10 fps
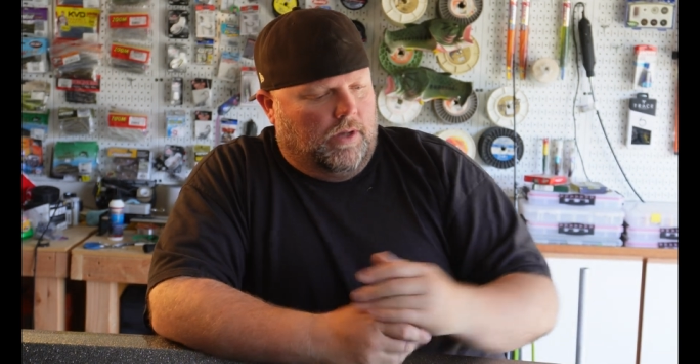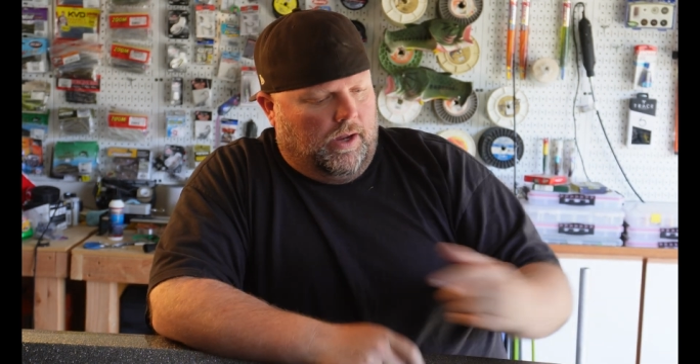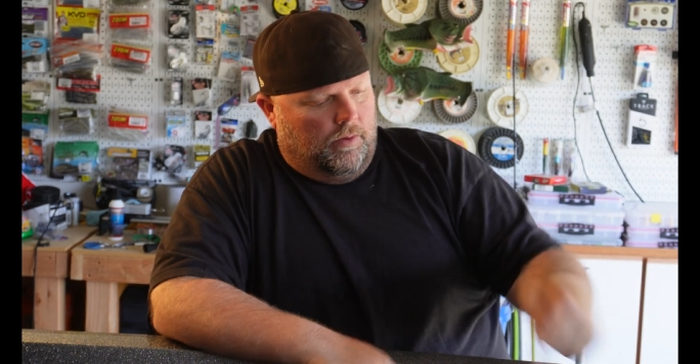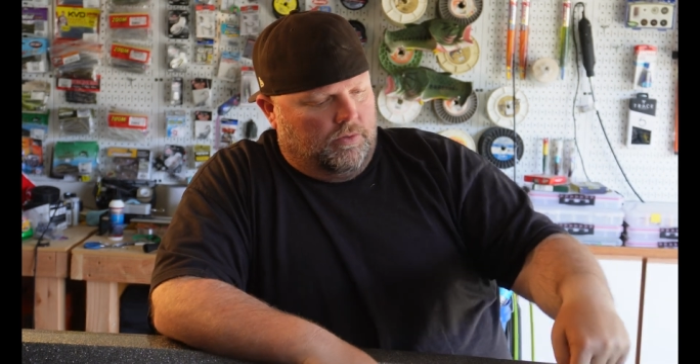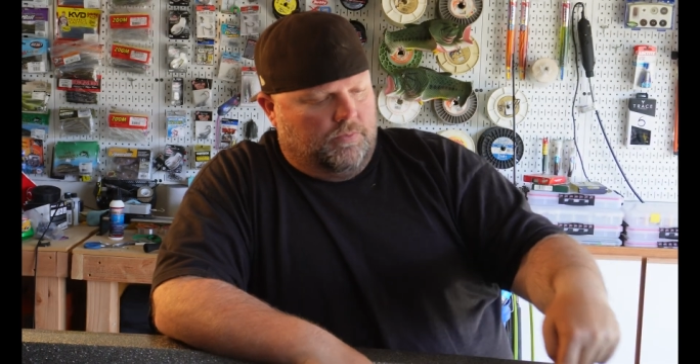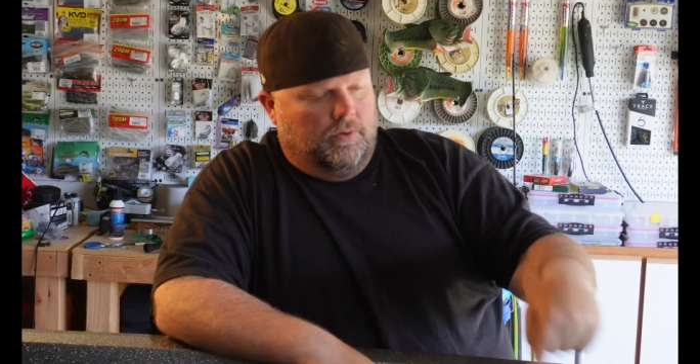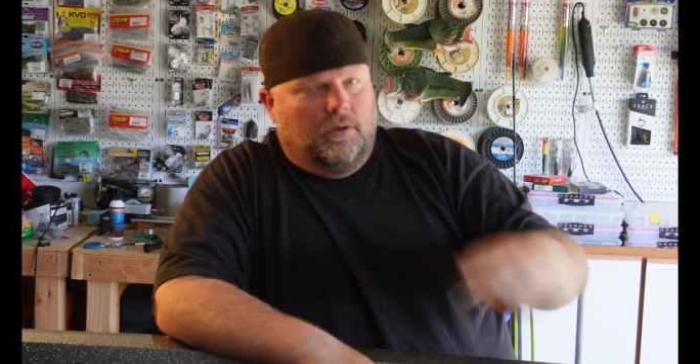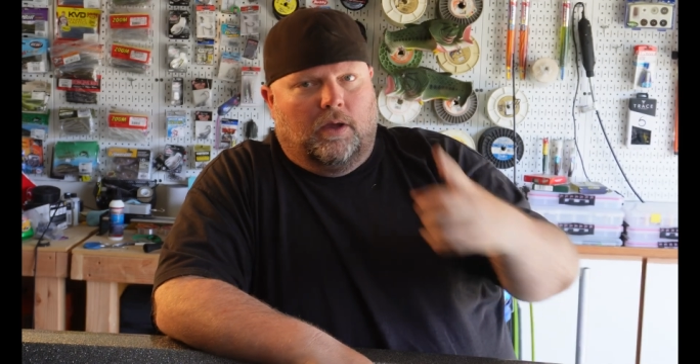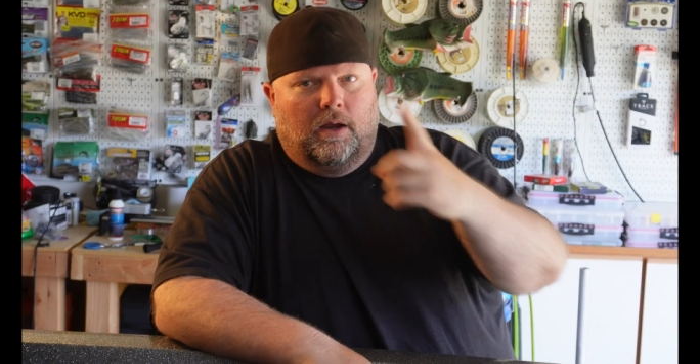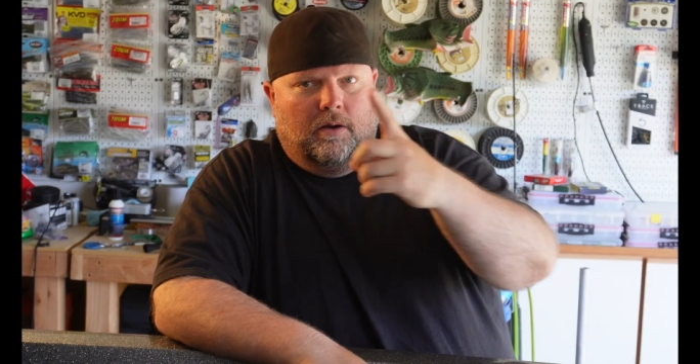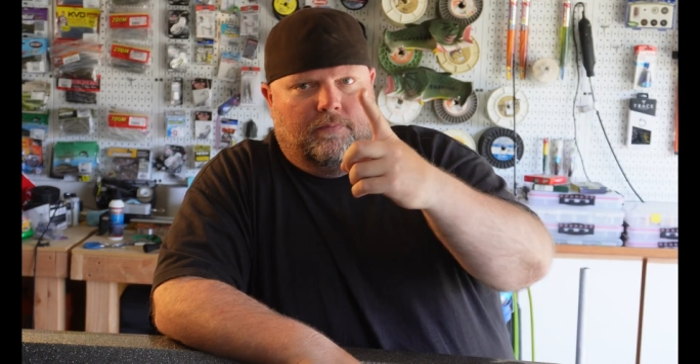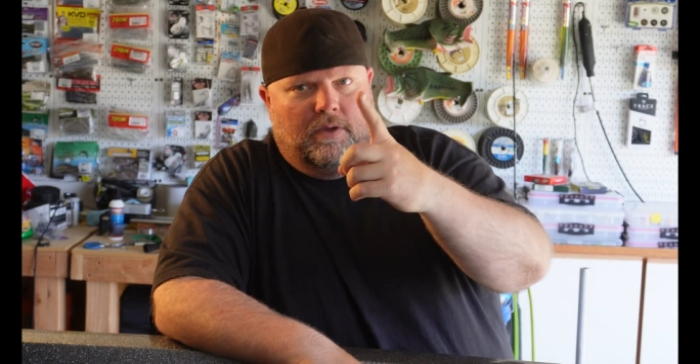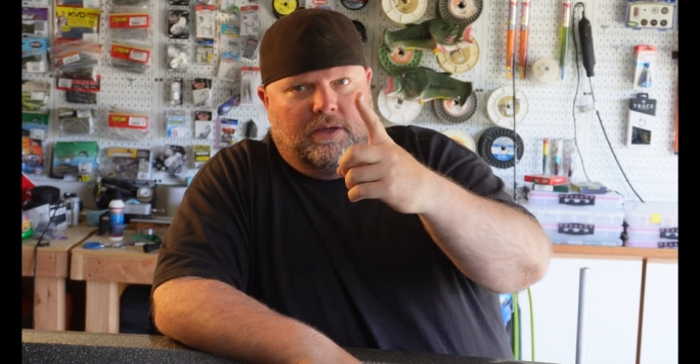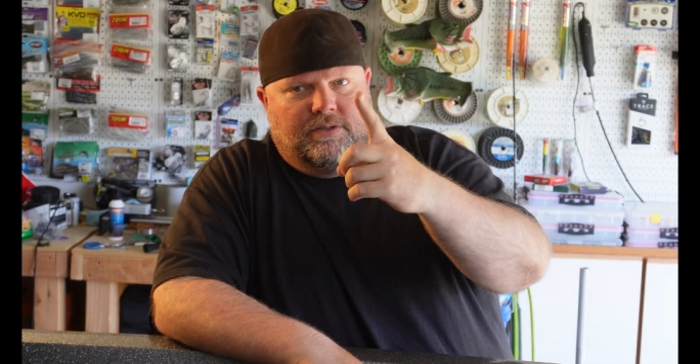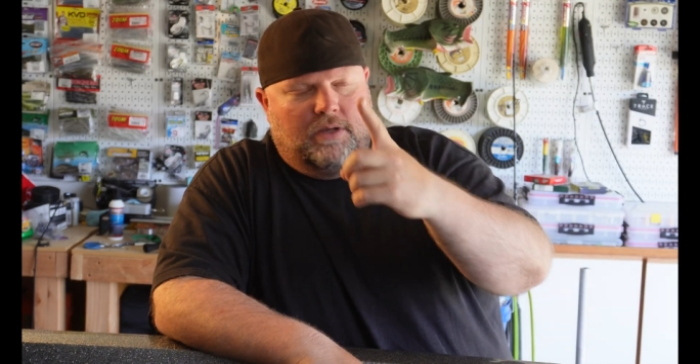I don't know if you
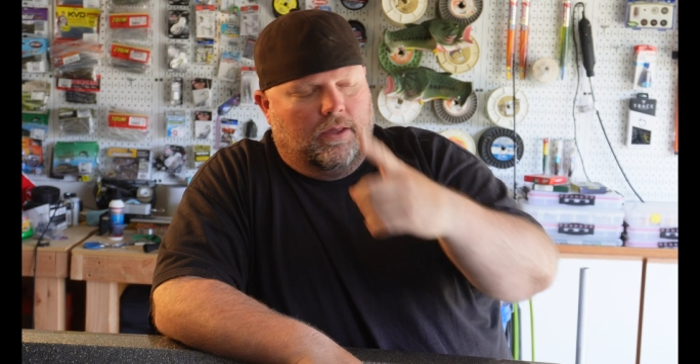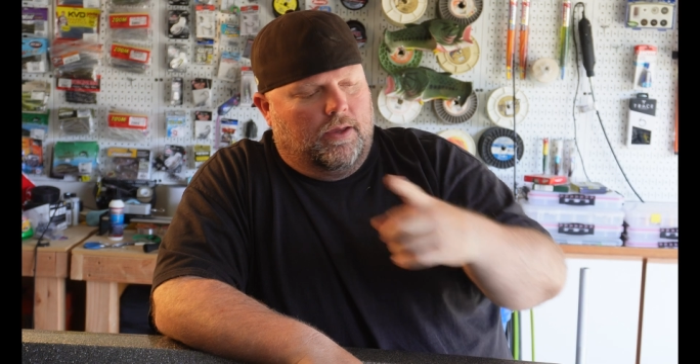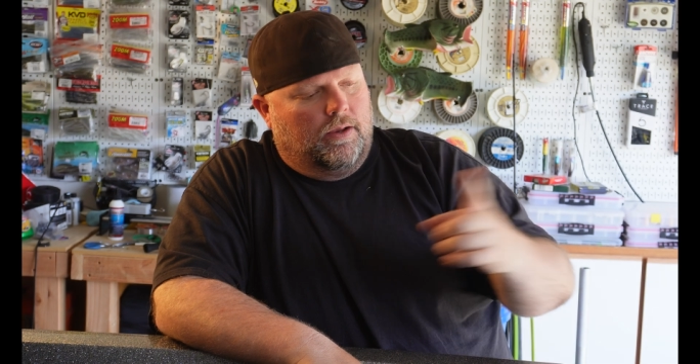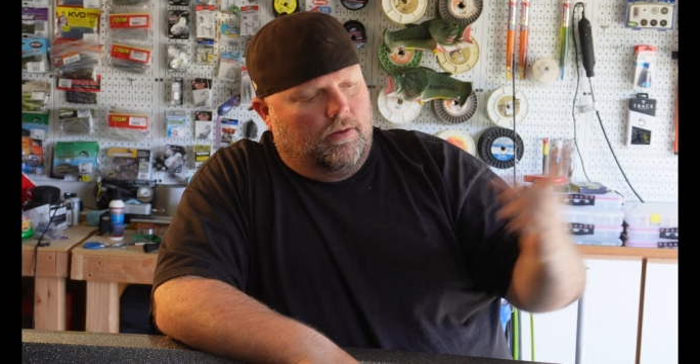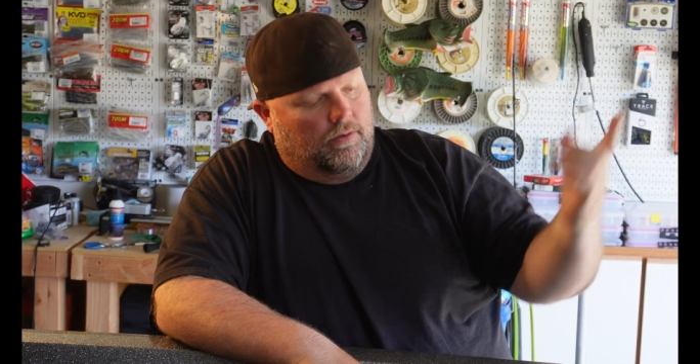guys saw that,